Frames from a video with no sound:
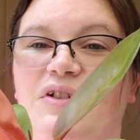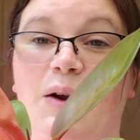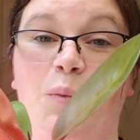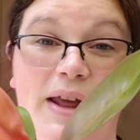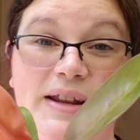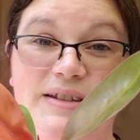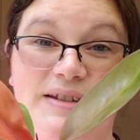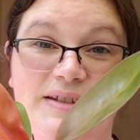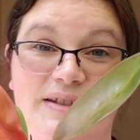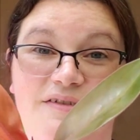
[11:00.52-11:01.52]
for like
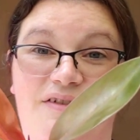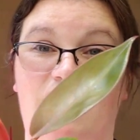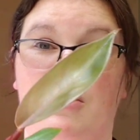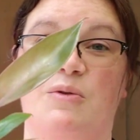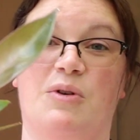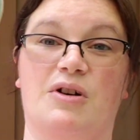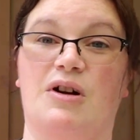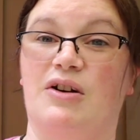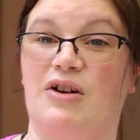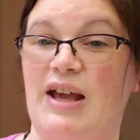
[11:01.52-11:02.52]
weddings and stuff, you know,
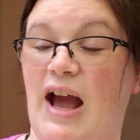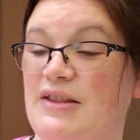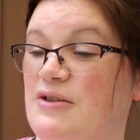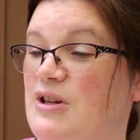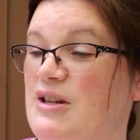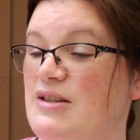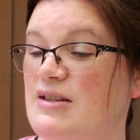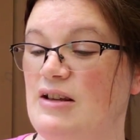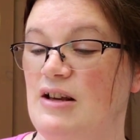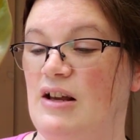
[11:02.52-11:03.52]
or
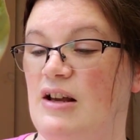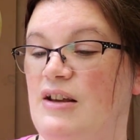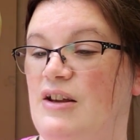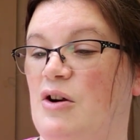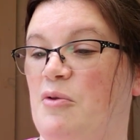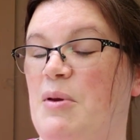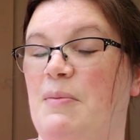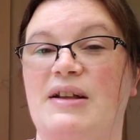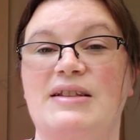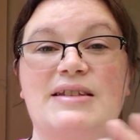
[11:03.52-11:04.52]
gatherings. You know,
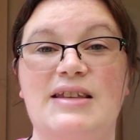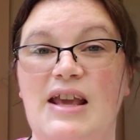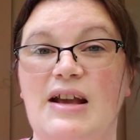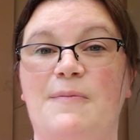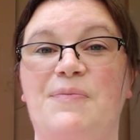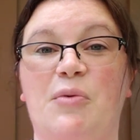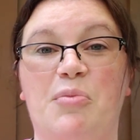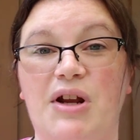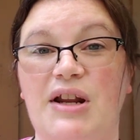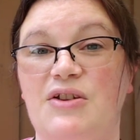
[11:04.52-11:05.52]
people get to see them. They're
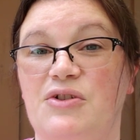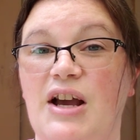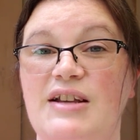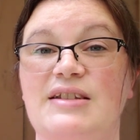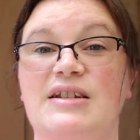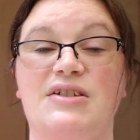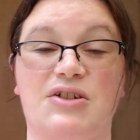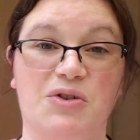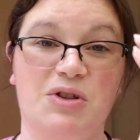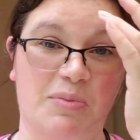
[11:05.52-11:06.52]
pretty, they're nice, it
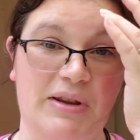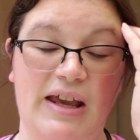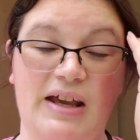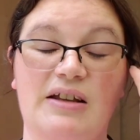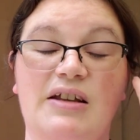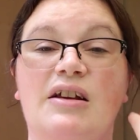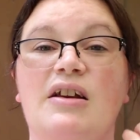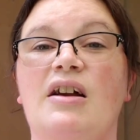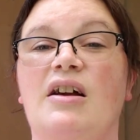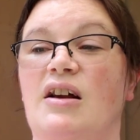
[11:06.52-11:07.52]
doesn't hurt the plant.
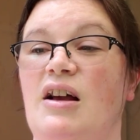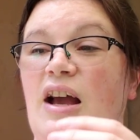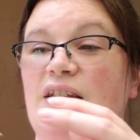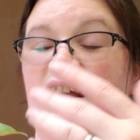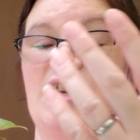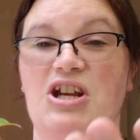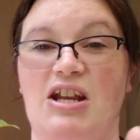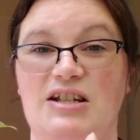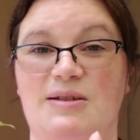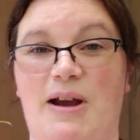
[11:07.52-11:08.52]
And then it
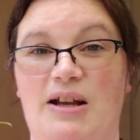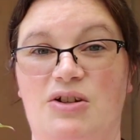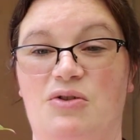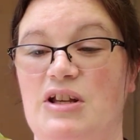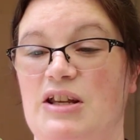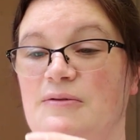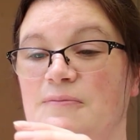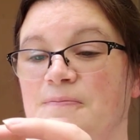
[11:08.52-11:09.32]
changes back to green.